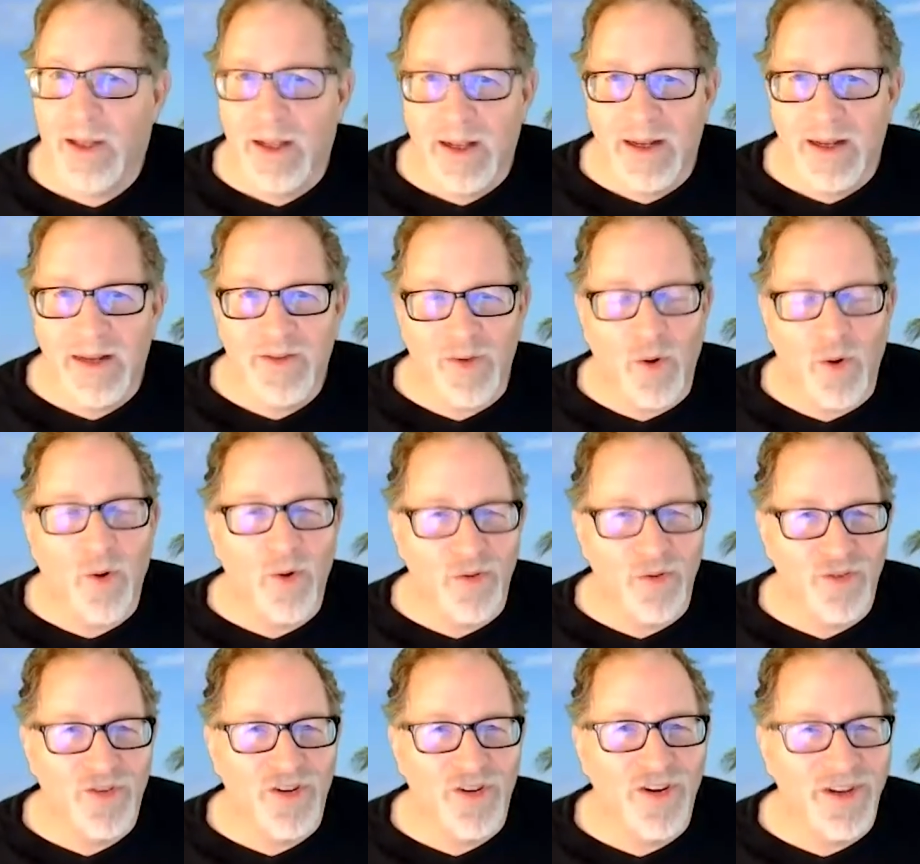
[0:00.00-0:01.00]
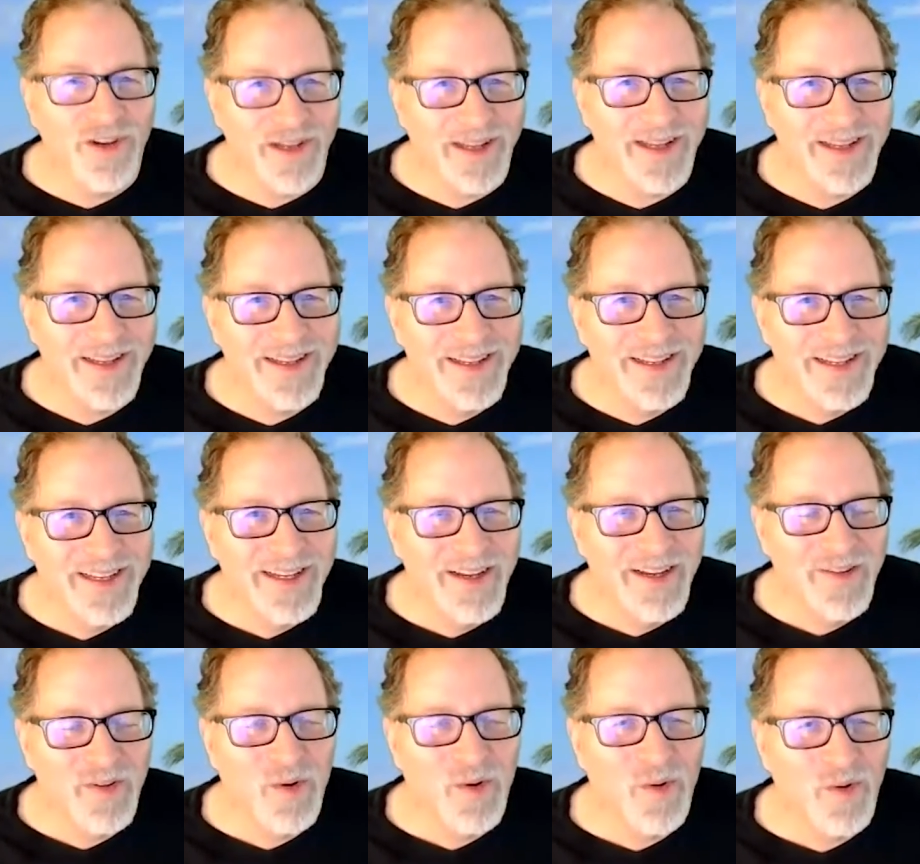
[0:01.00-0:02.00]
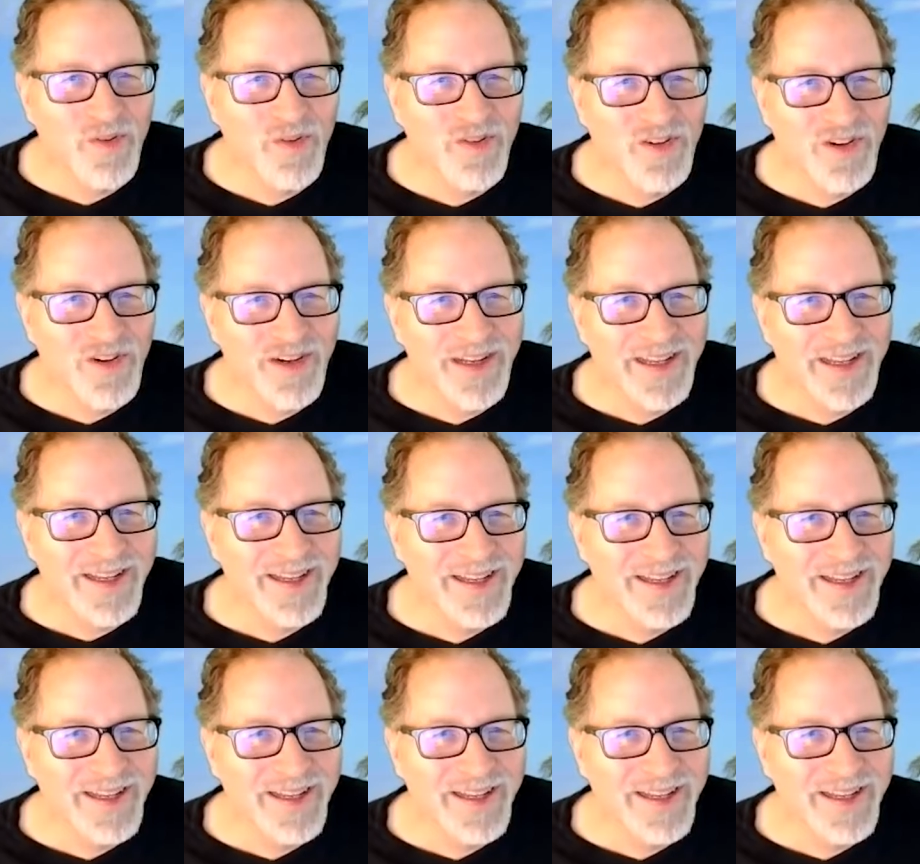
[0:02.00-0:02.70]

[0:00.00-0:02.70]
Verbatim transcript: It's a whole journey. It's a whole journey.